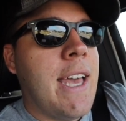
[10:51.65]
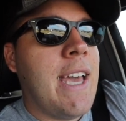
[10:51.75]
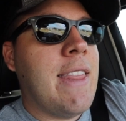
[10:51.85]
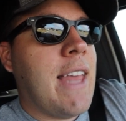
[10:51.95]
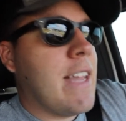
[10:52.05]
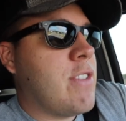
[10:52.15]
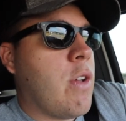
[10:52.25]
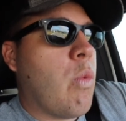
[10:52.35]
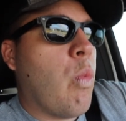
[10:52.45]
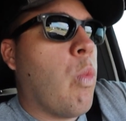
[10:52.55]
And that's
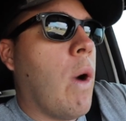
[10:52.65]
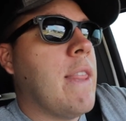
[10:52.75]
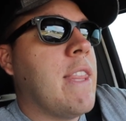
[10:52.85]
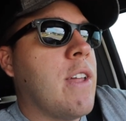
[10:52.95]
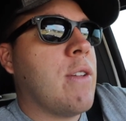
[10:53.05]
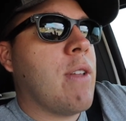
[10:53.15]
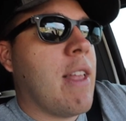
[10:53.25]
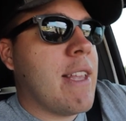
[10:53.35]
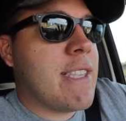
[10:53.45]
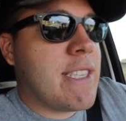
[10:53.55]
a one little
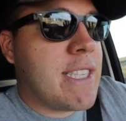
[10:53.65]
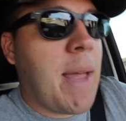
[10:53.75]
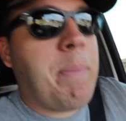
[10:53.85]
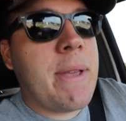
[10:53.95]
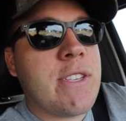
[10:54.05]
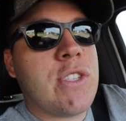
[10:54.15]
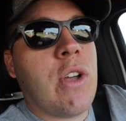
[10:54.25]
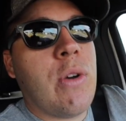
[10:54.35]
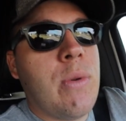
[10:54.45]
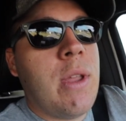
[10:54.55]
stepping
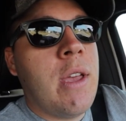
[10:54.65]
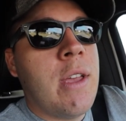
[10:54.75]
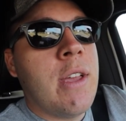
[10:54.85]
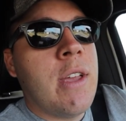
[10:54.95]
stone